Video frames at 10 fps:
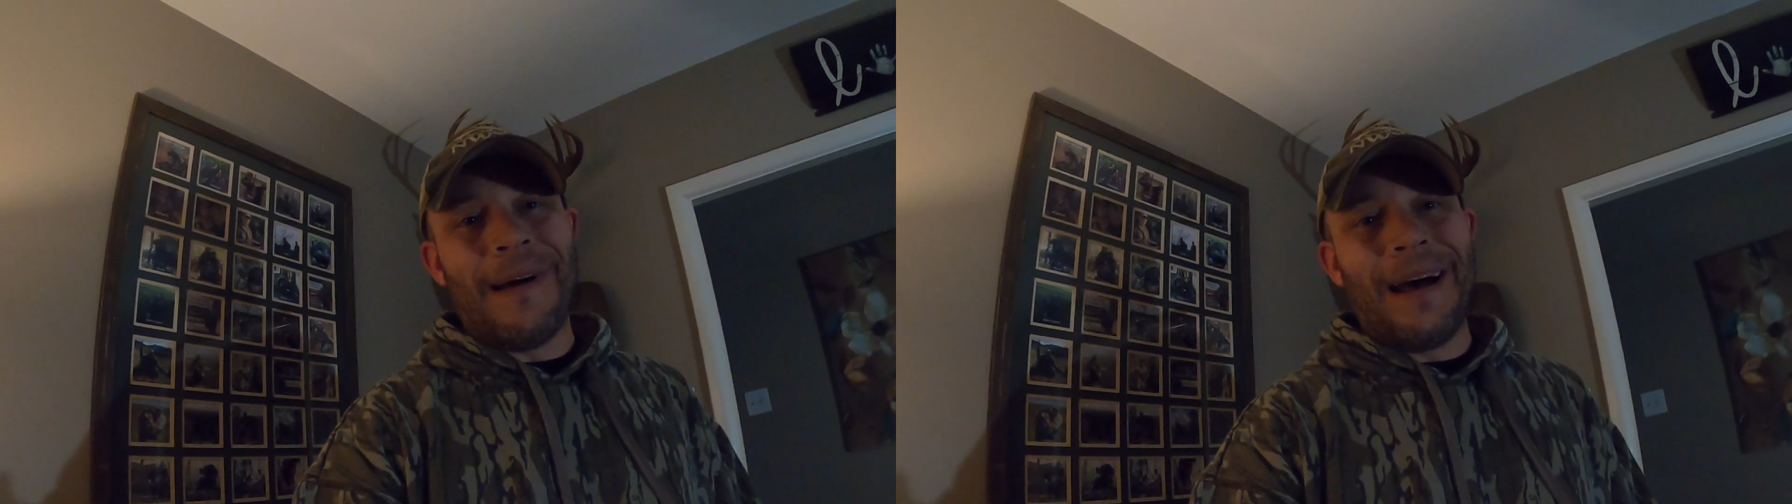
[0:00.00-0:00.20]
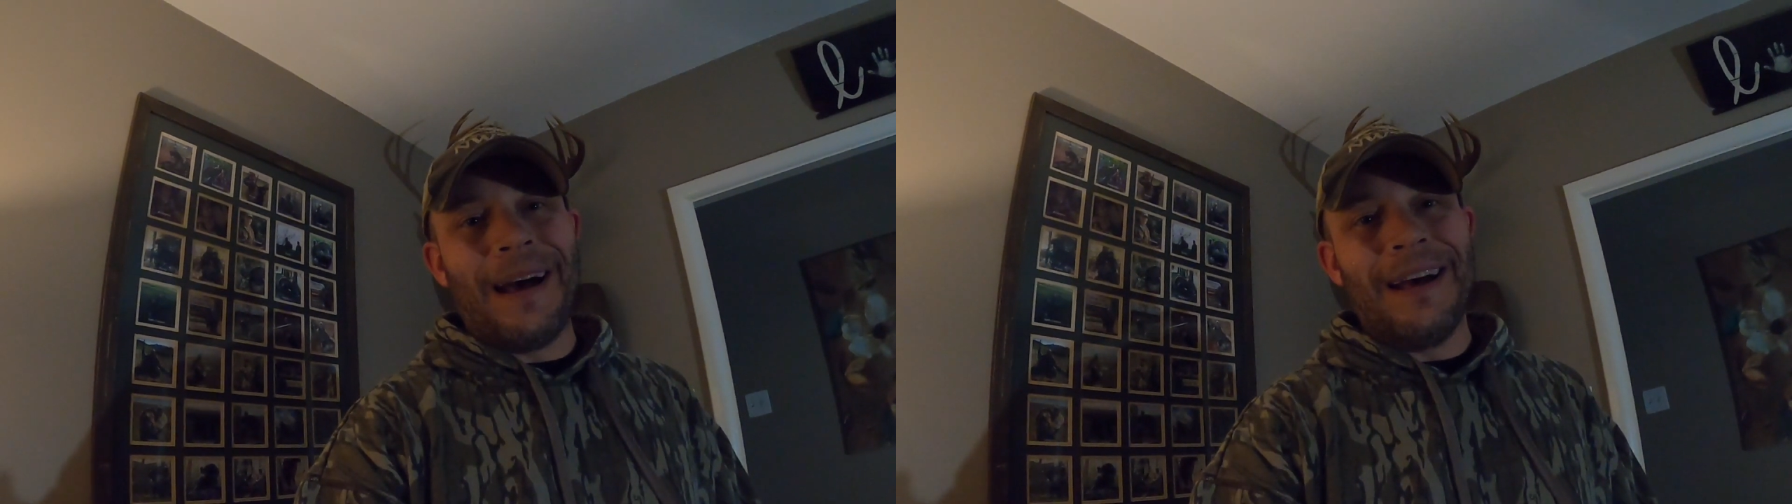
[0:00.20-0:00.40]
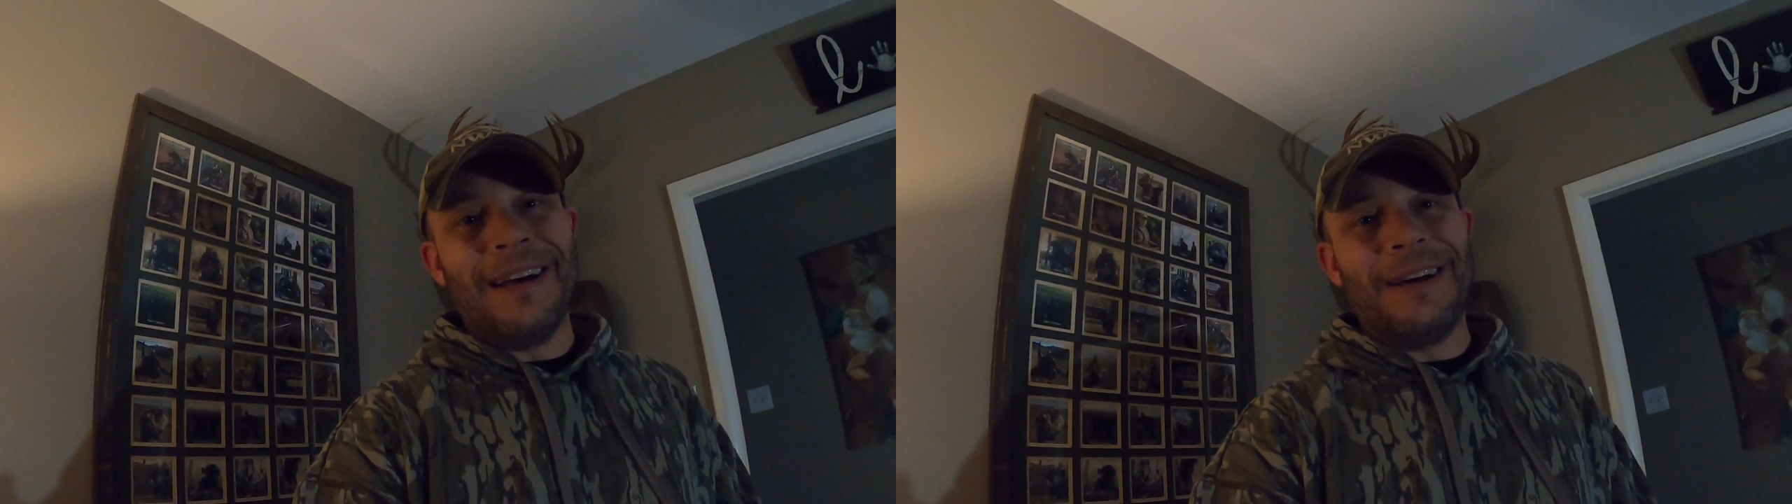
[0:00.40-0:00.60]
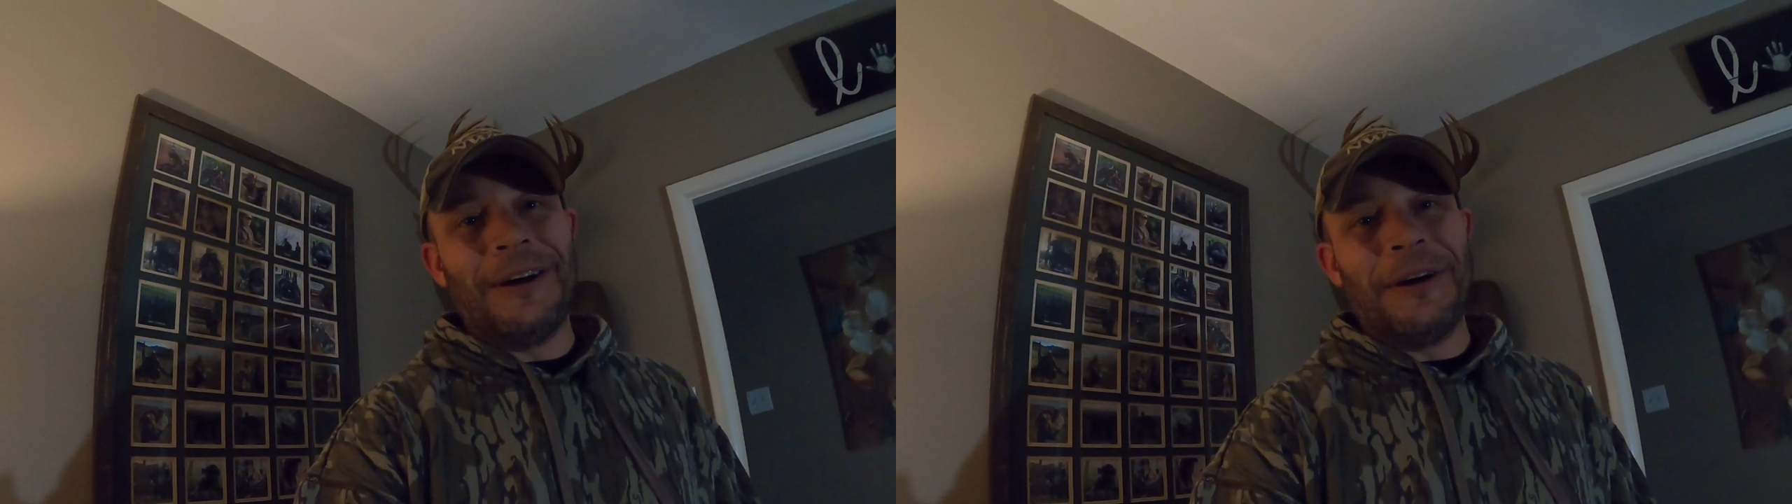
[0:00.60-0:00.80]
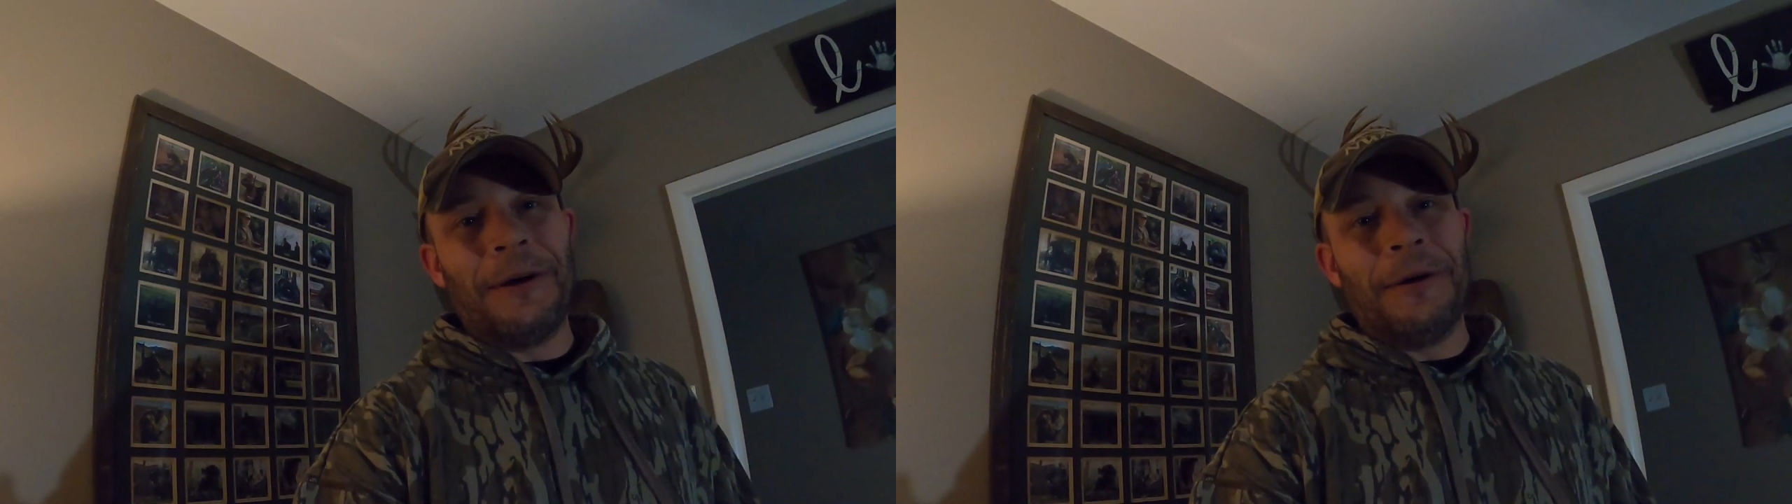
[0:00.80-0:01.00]
my
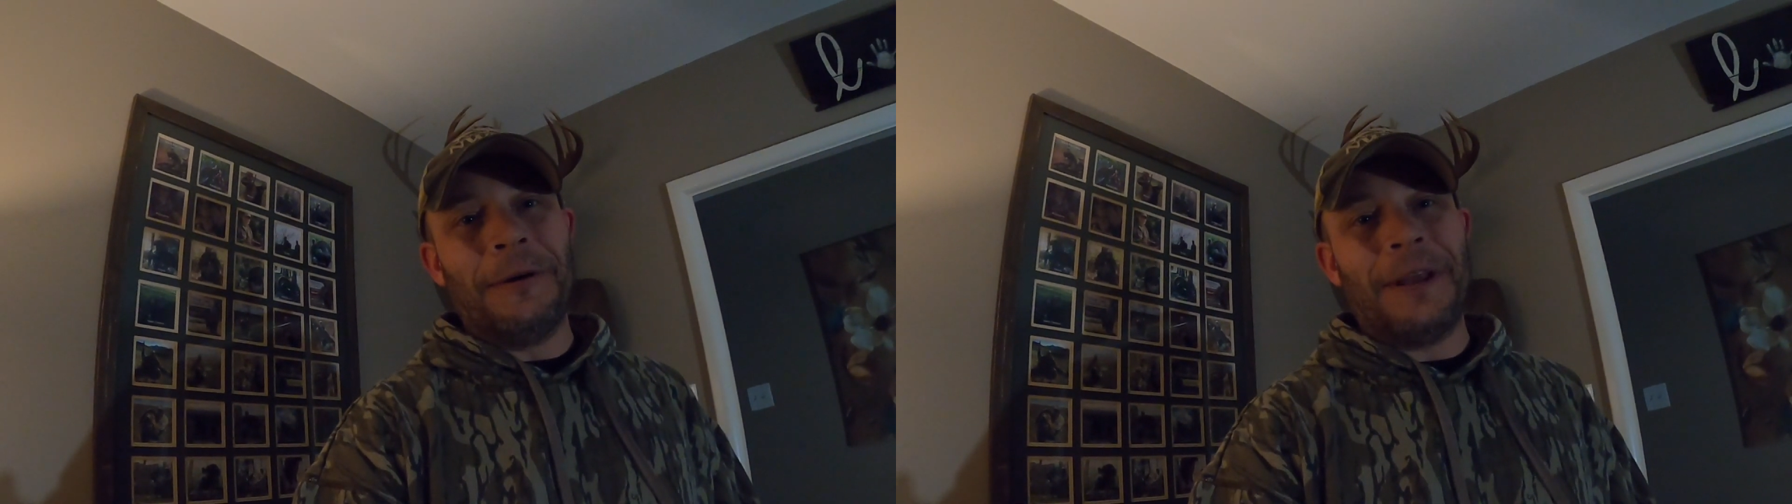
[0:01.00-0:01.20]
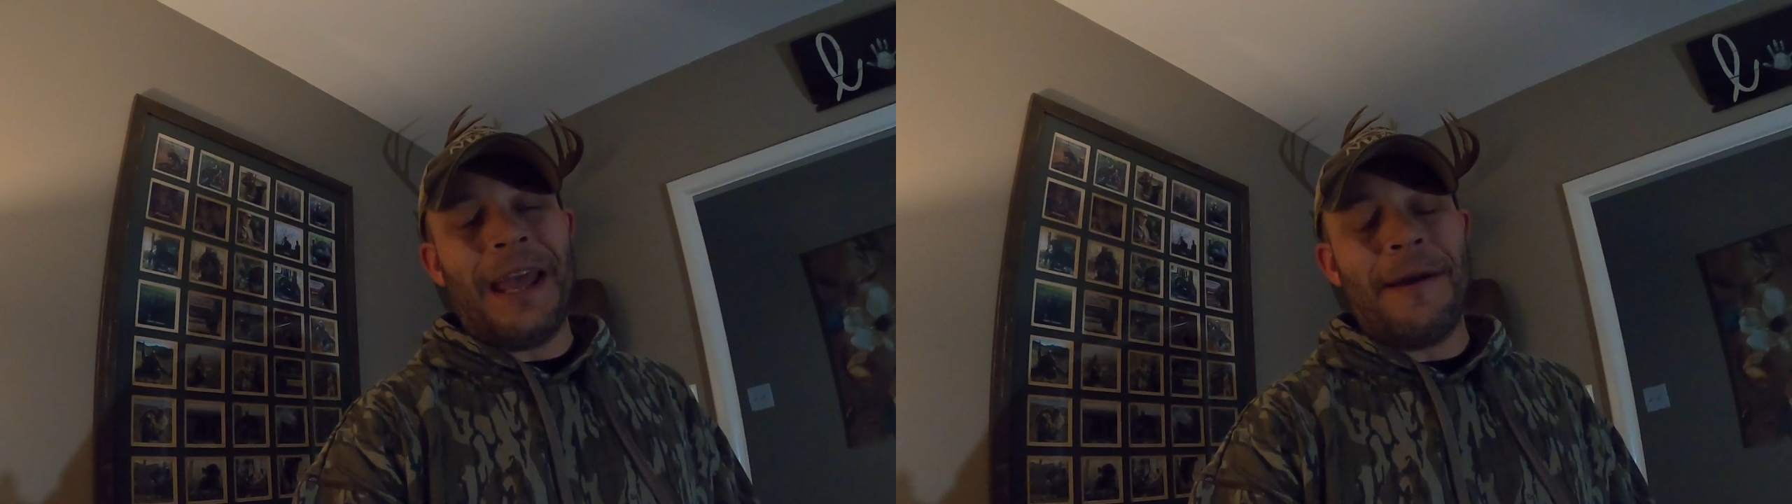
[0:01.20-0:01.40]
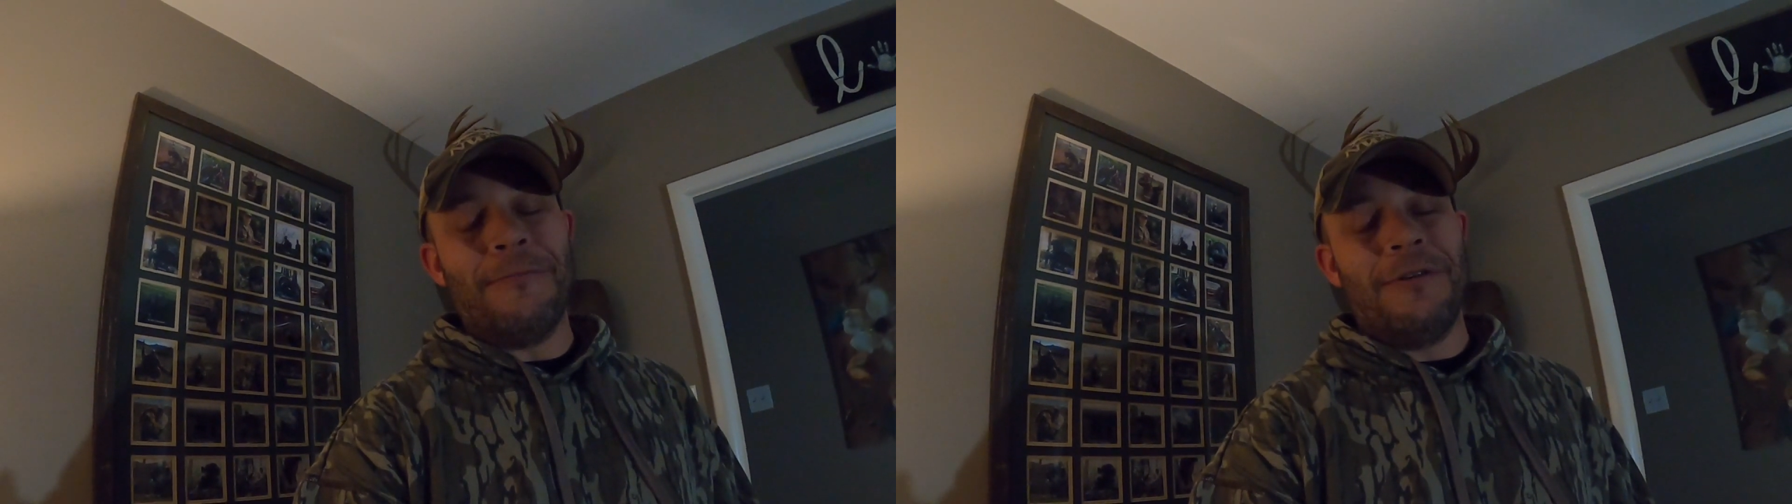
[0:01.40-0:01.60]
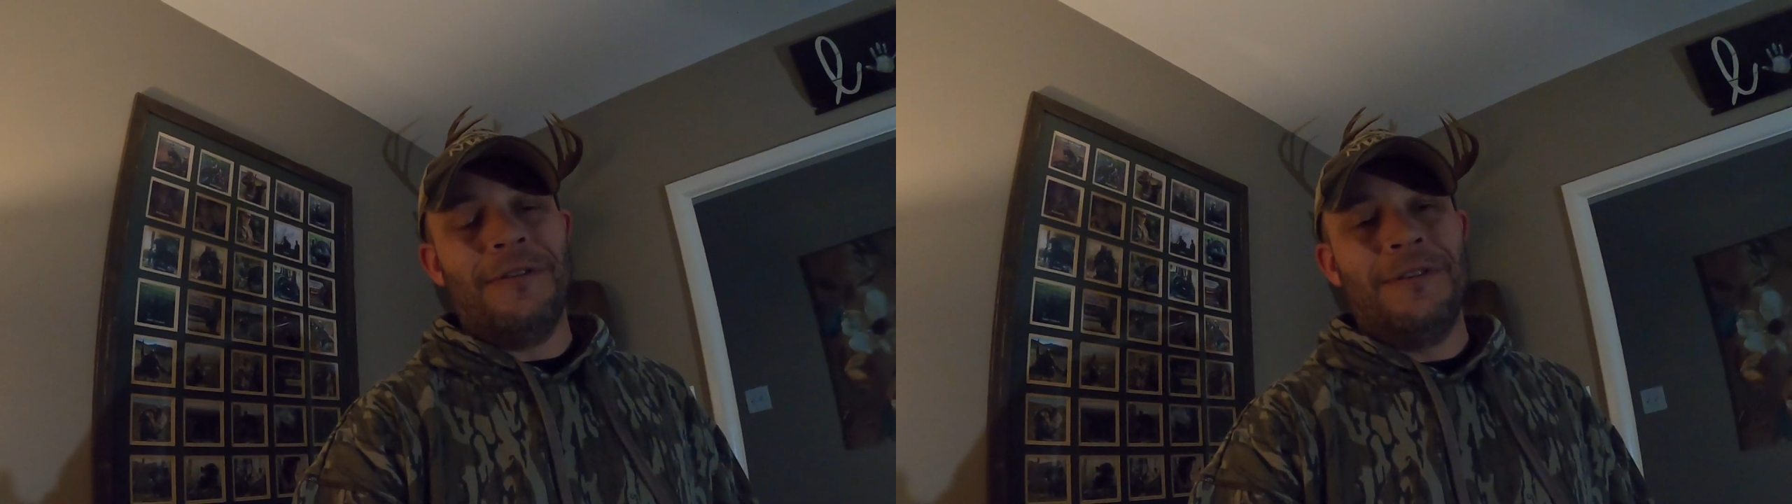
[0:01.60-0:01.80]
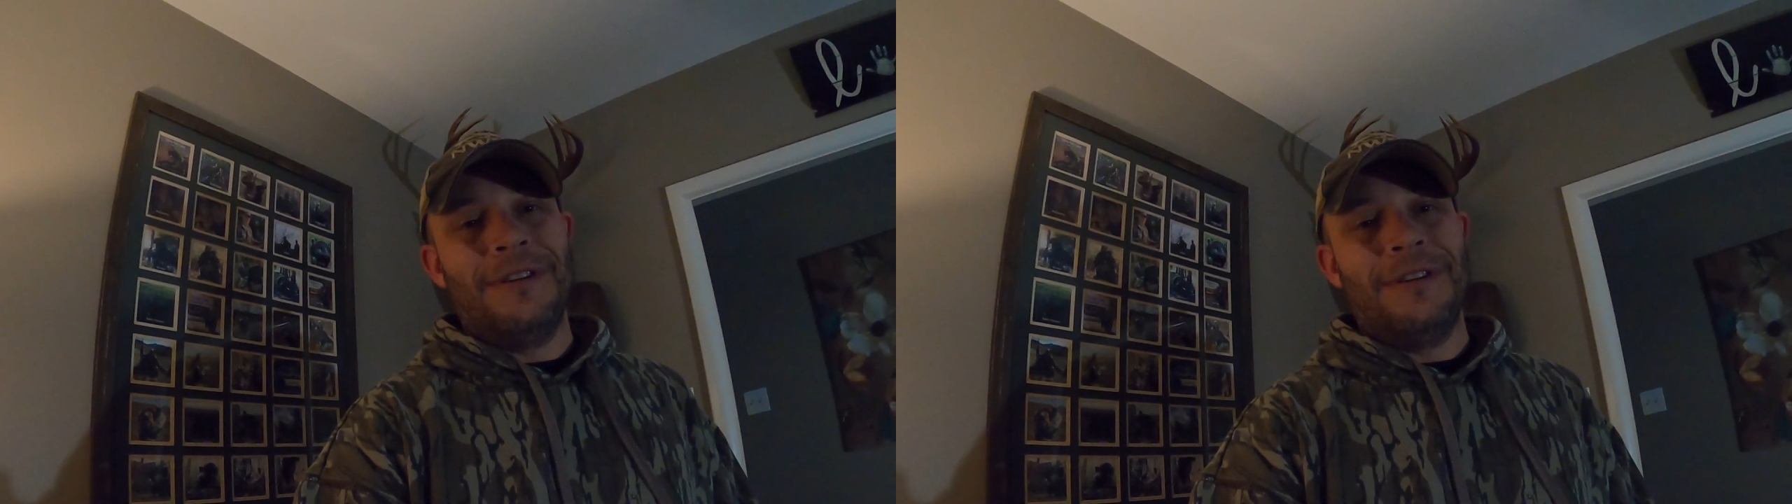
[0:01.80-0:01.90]
camera,